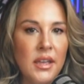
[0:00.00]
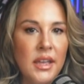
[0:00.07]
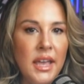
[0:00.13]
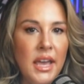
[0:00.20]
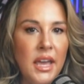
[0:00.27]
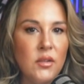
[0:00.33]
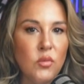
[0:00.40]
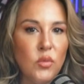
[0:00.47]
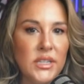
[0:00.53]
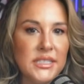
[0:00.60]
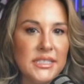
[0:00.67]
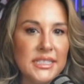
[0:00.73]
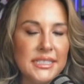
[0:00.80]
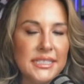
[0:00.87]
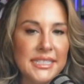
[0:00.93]
And what
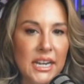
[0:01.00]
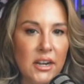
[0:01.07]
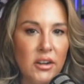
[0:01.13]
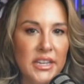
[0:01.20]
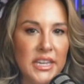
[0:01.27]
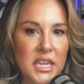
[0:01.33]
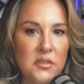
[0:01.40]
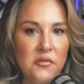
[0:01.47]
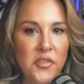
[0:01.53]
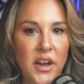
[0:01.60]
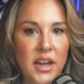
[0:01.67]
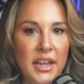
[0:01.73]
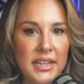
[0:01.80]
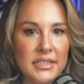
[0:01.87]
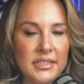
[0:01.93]
did Terakeet
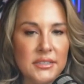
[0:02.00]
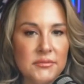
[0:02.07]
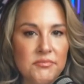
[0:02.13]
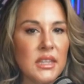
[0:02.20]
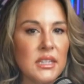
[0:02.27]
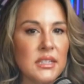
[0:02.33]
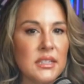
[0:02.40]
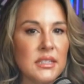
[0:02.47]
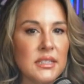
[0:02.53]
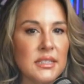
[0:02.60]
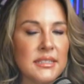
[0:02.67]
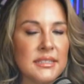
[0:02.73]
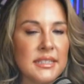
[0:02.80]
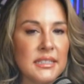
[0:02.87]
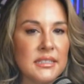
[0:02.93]
find?
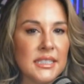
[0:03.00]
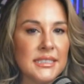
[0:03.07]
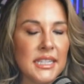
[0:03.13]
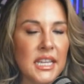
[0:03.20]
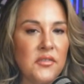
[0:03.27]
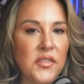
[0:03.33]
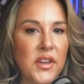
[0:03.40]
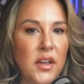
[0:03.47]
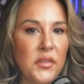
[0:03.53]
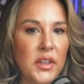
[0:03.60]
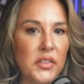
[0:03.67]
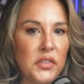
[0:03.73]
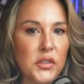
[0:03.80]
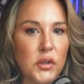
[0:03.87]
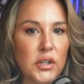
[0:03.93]
It says that they found
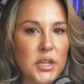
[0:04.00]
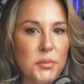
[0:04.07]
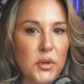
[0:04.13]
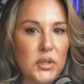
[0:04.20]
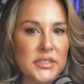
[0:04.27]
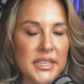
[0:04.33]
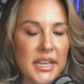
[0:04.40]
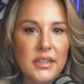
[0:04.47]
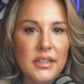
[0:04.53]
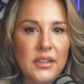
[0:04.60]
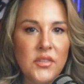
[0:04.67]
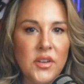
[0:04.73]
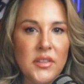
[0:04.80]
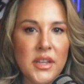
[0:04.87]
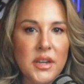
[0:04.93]
that 30%
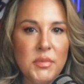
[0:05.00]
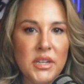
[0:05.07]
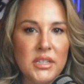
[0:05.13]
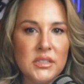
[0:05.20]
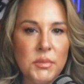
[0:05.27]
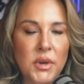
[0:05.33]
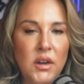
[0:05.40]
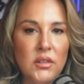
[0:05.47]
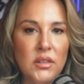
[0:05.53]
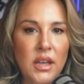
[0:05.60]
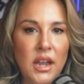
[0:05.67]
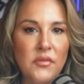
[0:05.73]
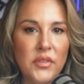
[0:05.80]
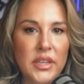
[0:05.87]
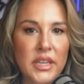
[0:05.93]
of online buzz about
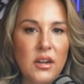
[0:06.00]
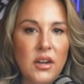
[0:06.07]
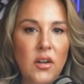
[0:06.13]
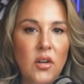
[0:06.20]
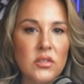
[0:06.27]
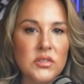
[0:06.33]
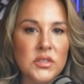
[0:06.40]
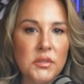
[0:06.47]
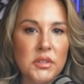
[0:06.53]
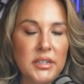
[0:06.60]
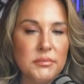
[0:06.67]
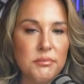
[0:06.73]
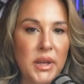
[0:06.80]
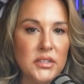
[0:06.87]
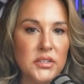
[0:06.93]
Lively also
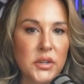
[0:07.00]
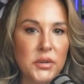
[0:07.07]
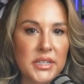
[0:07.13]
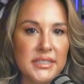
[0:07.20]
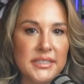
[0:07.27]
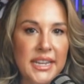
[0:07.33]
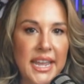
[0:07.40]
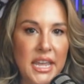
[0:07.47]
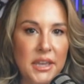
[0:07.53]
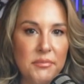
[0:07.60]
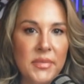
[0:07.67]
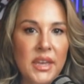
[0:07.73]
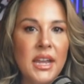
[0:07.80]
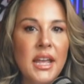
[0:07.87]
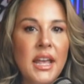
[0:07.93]
include Baldoni's
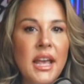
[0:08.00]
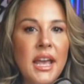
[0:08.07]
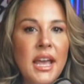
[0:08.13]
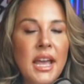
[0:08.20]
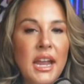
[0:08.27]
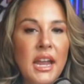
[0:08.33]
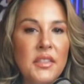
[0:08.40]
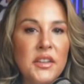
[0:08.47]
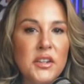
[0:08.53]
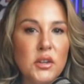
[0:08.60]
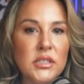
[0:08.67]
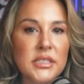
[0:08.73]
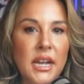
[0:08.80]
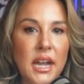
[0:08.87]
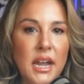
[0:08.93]
name. And the New
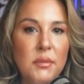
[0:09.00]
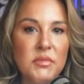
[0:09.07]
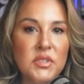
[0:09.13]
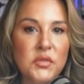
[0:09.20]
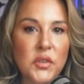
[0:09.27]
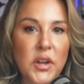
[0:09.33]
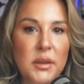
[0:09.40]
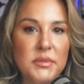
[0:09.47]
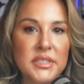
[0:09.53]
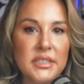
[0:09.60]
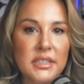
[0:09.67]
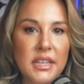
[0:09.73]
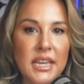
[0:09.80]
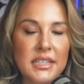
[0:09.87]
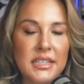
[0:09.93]
York Times frames it
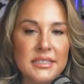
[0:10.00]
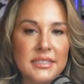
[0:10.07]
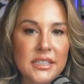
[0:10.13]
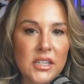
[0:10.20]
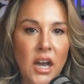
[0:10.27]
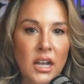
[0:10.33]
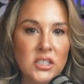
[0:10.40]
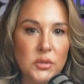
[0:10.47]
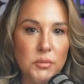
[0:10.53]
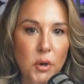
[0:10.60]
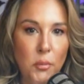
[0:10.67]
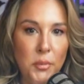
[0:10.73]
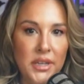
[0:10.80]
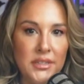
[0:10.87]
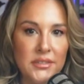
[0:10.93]
like this is a gotcha
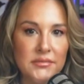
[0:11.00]
moment.